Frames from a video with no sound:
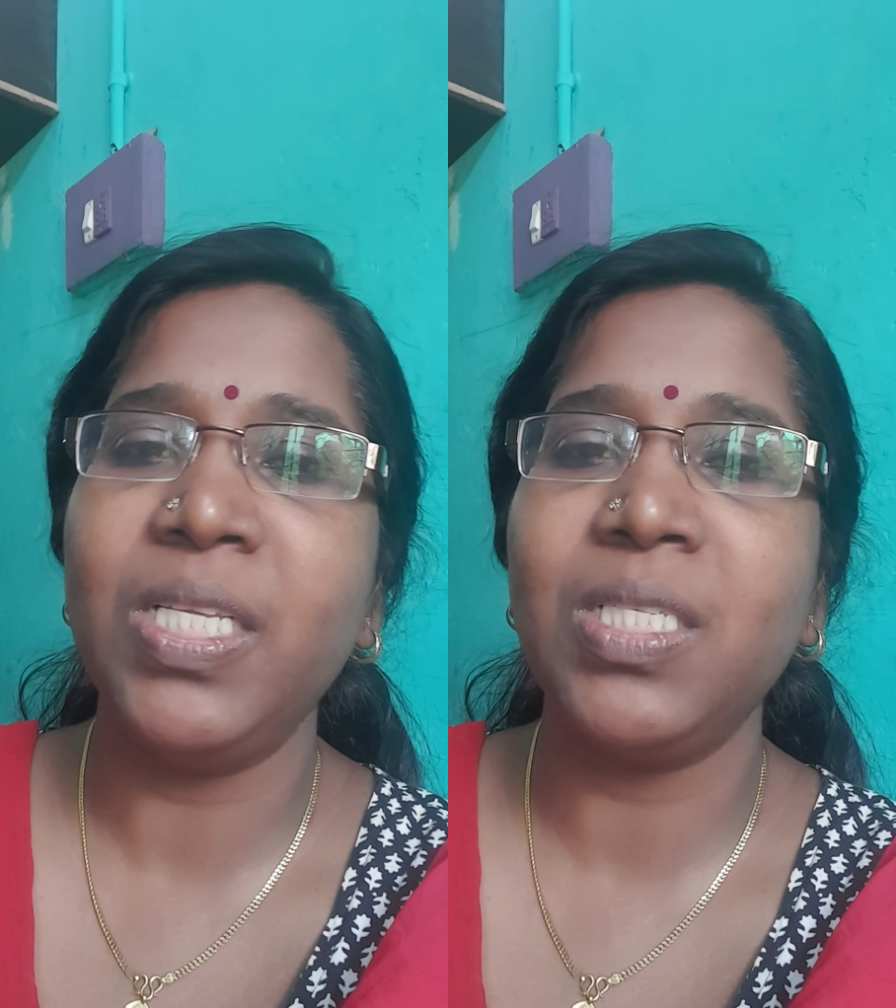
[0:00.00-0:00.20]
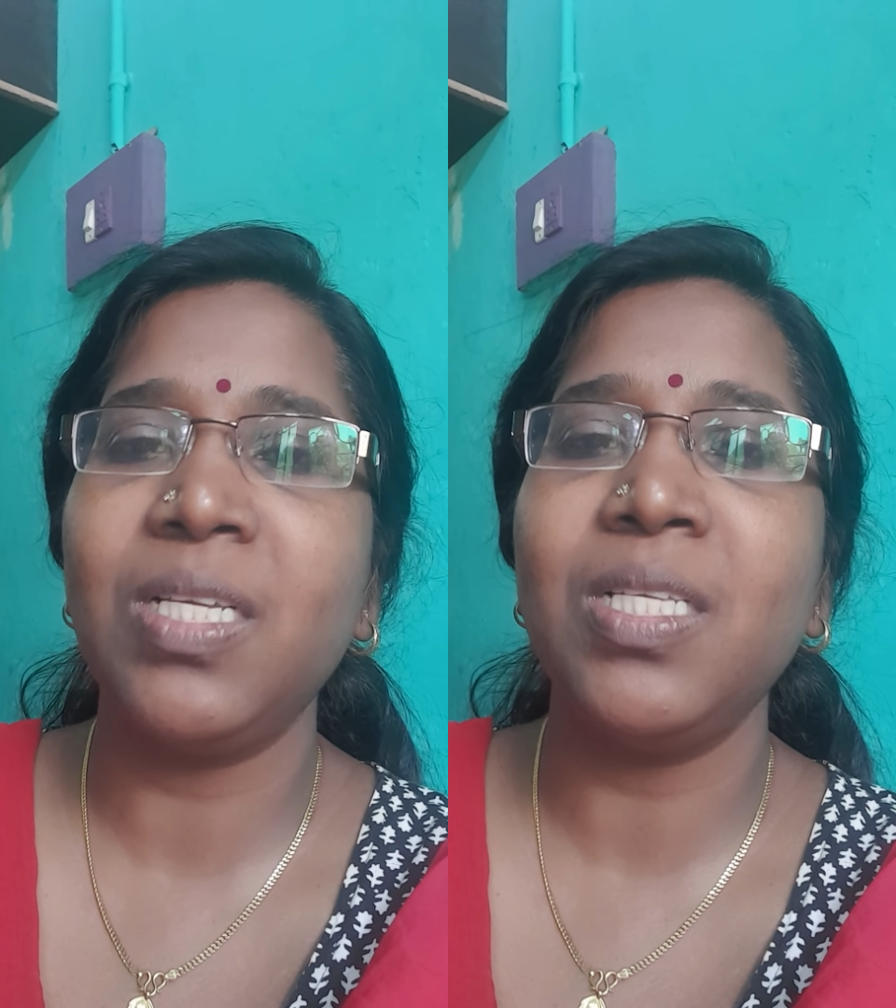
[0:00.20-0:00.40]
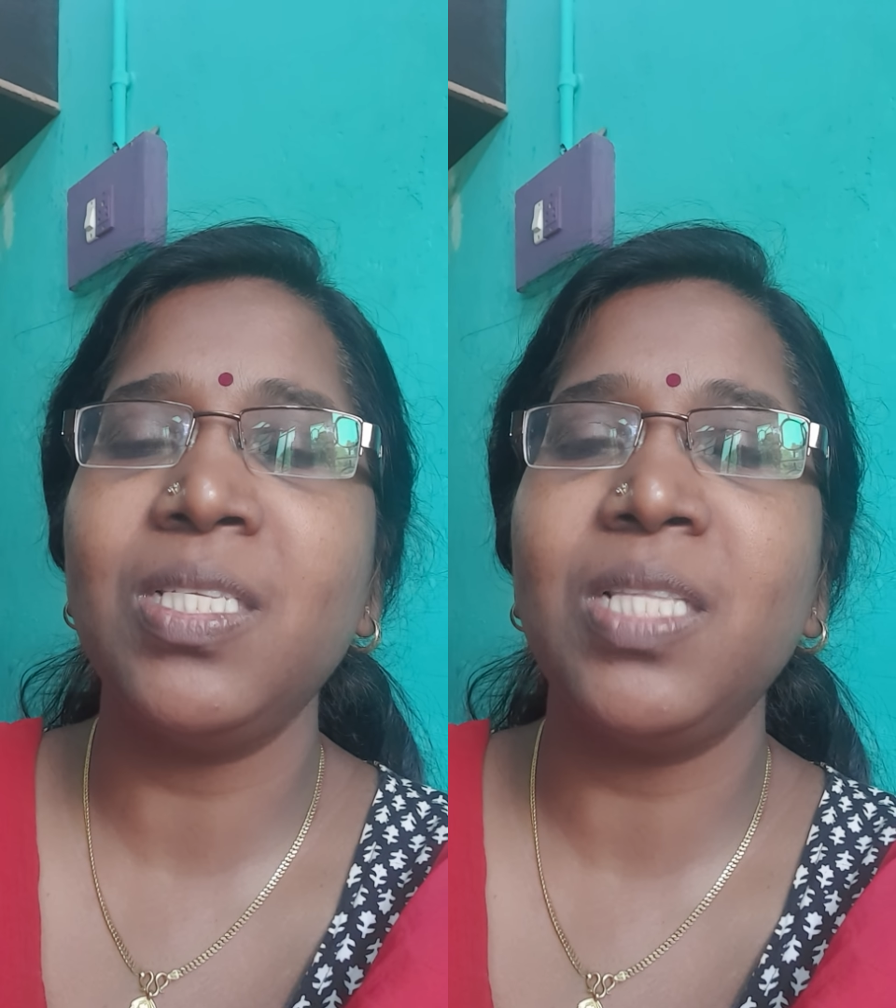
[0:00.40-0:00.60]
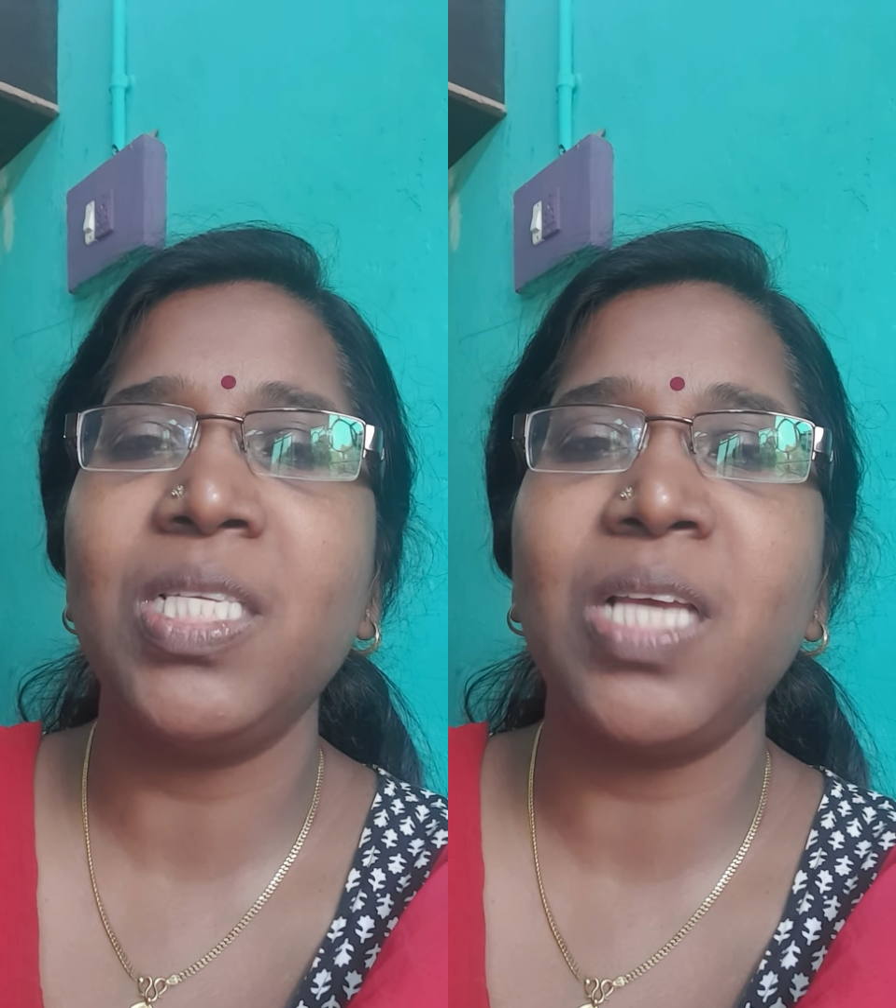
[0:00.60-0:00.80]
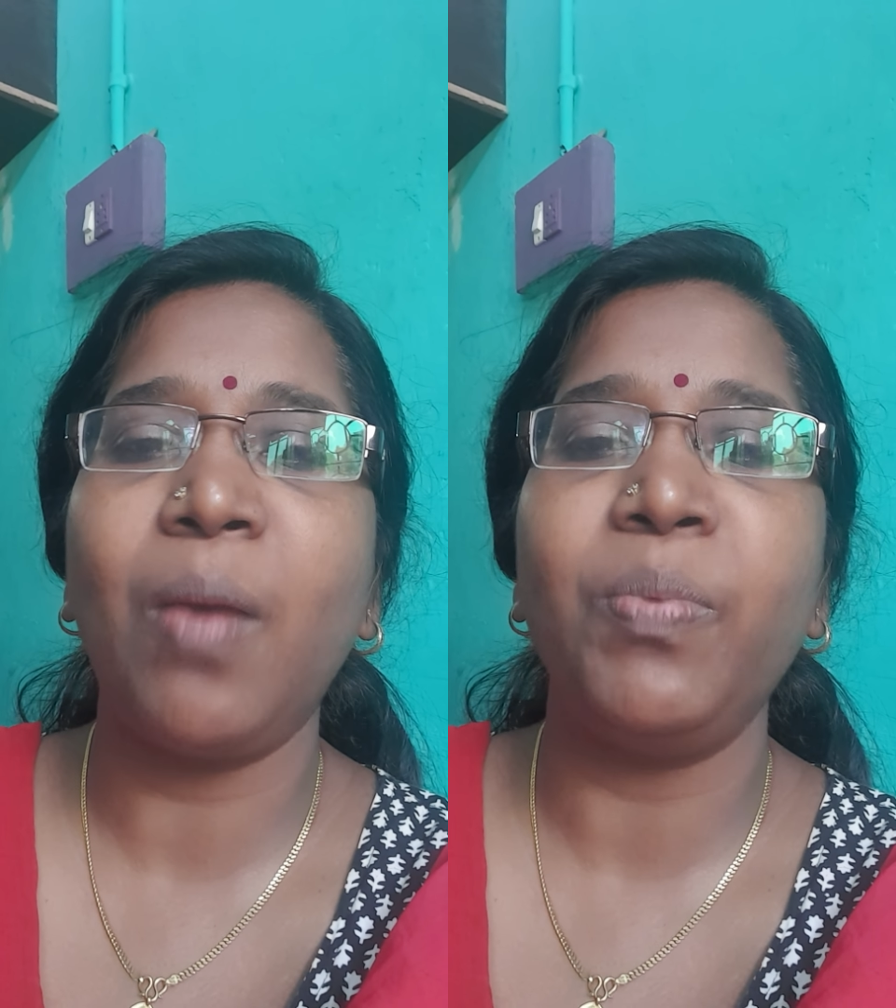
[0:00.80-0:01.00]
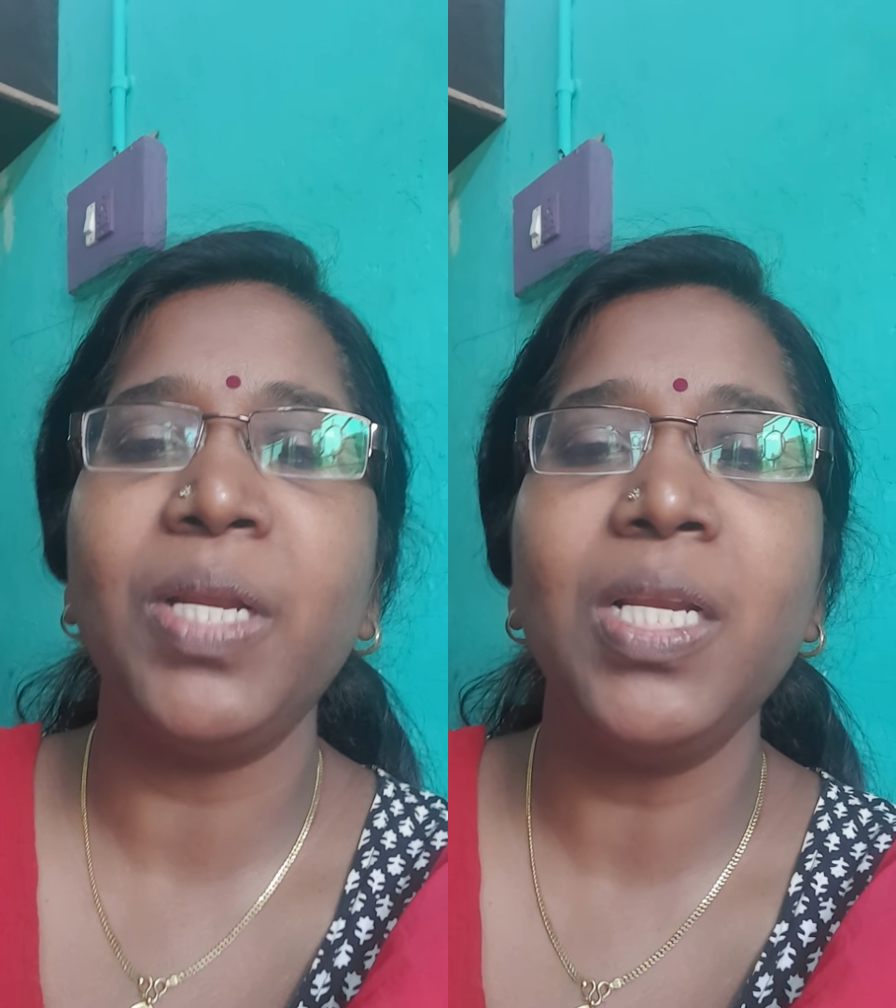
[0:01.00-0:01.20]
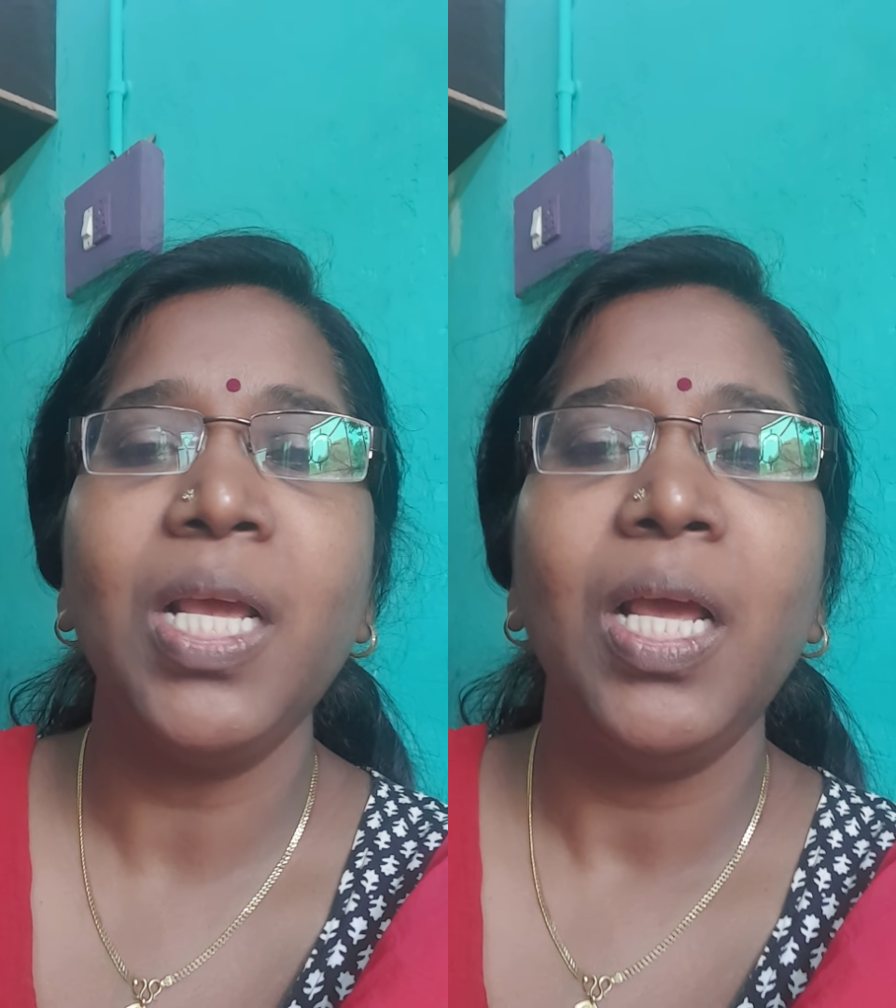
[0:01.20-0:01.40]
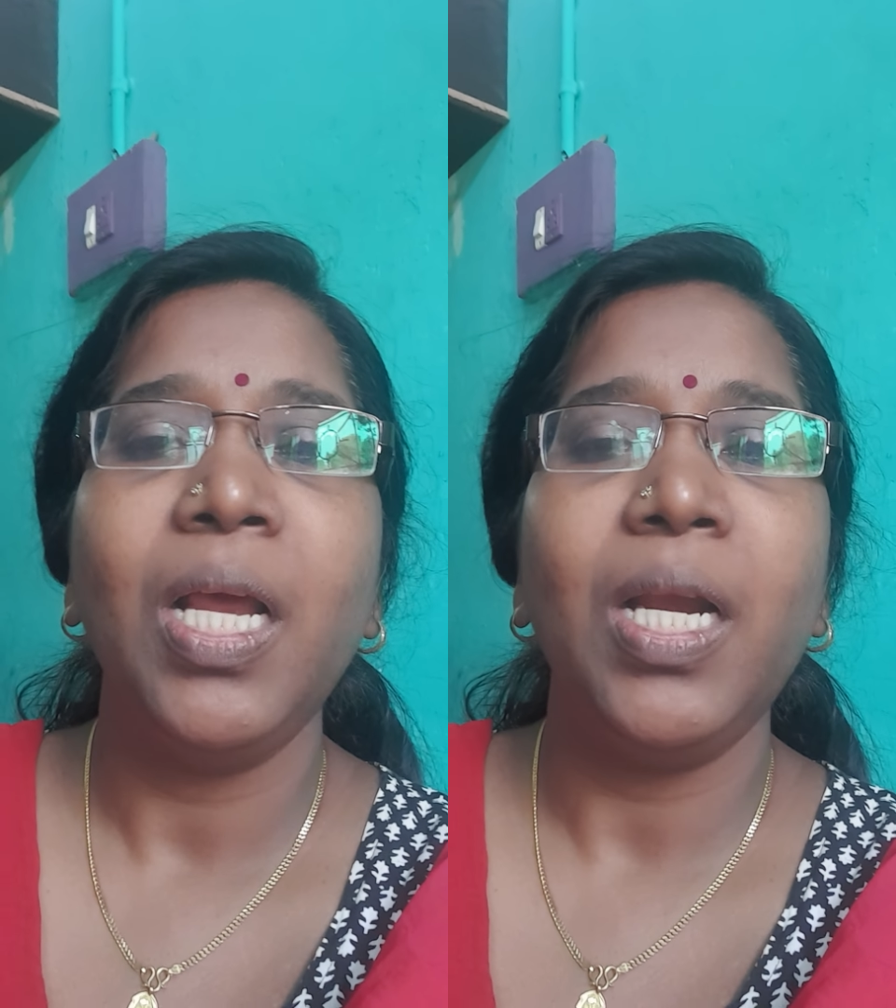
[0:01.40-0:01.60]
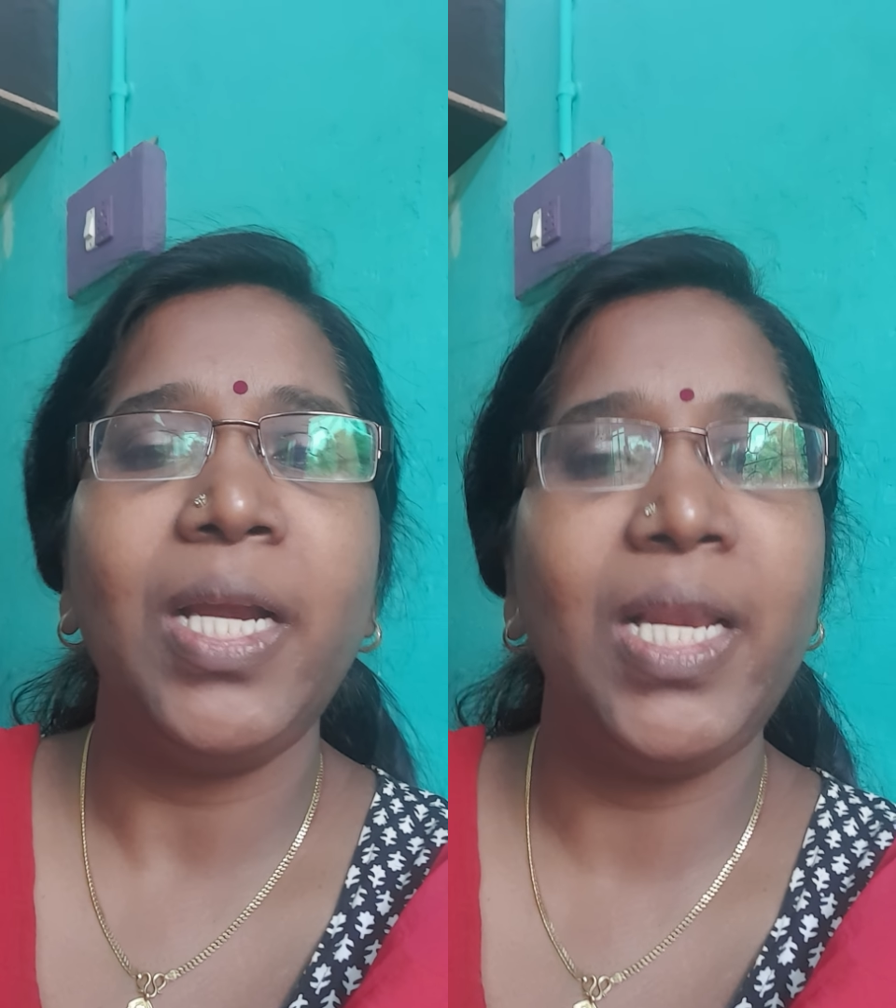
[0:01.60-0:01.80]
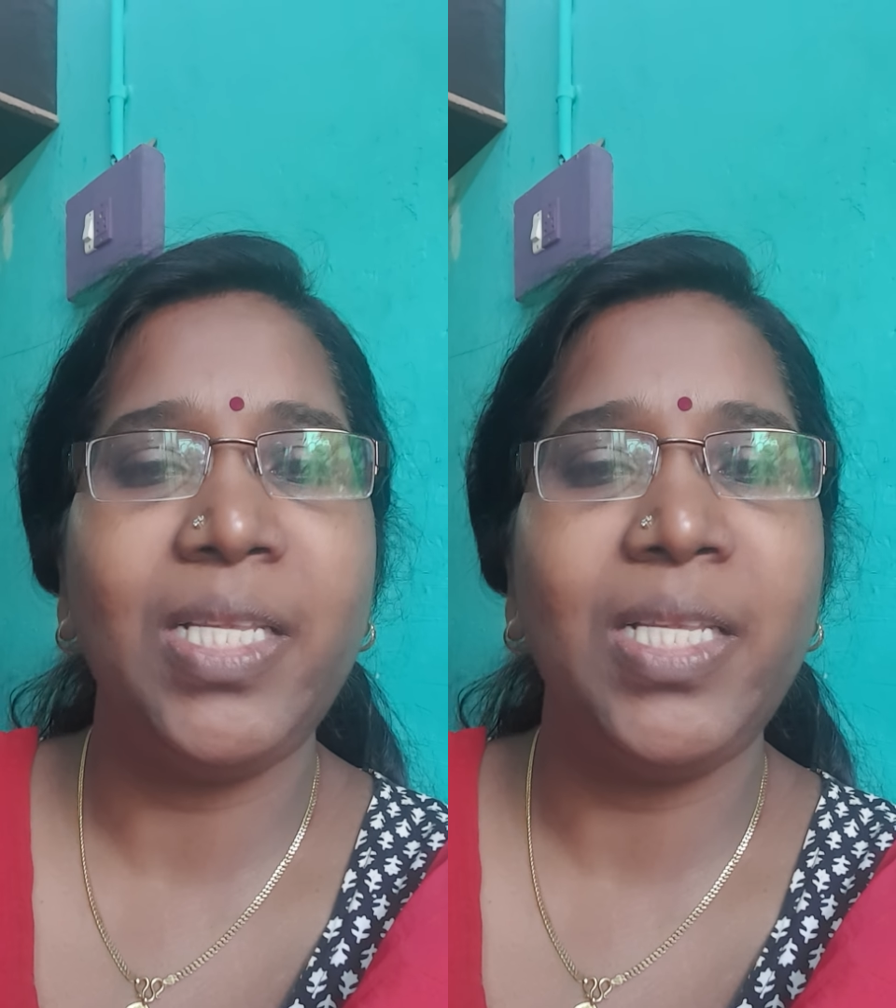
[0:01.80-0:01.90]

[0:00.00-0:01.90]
discuss the chapter Delhi